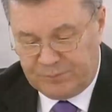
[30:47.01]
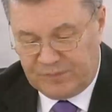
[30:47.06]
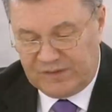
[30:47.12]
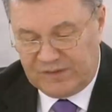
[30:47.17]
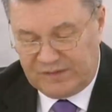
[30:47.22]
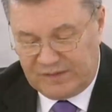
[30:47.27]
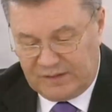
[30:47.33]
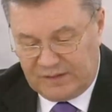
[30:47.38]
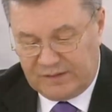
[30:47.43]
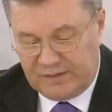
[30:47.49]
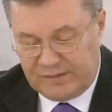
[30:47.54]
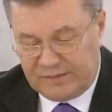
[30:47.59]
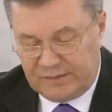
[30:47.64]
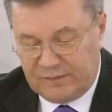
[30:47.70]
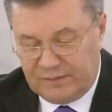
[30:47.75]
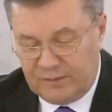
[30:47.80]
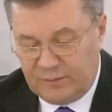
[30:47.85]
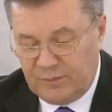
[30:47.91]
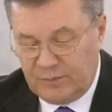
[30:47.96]

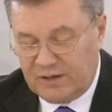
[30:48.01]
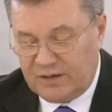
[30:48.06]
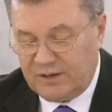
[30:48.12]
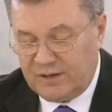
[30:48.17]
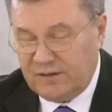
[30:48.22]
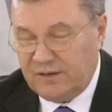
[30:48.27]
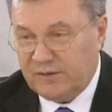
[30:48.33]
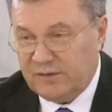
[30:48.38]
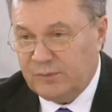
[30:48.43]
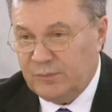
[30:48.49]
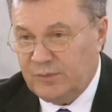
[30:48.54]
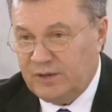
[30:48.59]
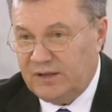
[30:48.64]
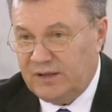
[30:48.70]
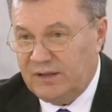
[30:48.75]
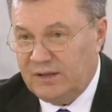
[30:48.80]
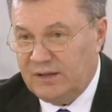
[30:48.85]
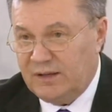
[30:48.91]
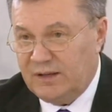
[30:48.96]
Unsurprisingly,
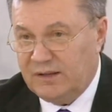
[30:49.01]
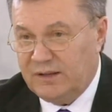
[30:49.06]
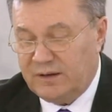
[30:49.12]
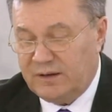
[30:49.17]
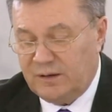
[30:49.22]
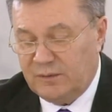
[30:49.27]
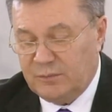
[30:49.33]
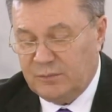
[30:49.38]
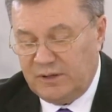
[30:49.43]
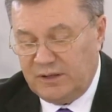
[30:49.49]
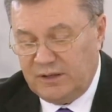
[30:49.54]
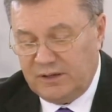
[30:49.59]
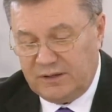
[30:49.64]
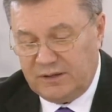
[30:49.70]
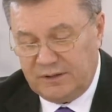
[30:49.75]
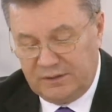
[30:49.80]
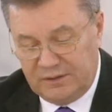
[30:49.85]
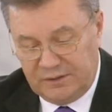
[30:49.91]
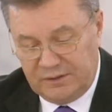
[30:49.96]
Yanukovych accepted
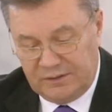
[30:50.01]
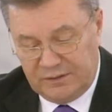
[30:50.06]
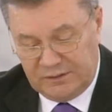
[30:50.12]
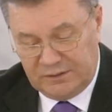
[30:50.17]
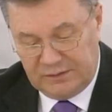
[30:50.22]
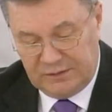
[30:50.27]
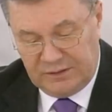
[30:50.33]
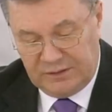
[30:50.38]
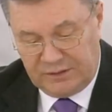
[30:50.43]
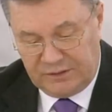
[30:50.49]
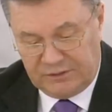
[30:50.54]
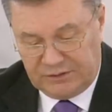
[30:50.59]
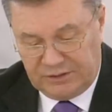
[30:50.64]
Russia's terms,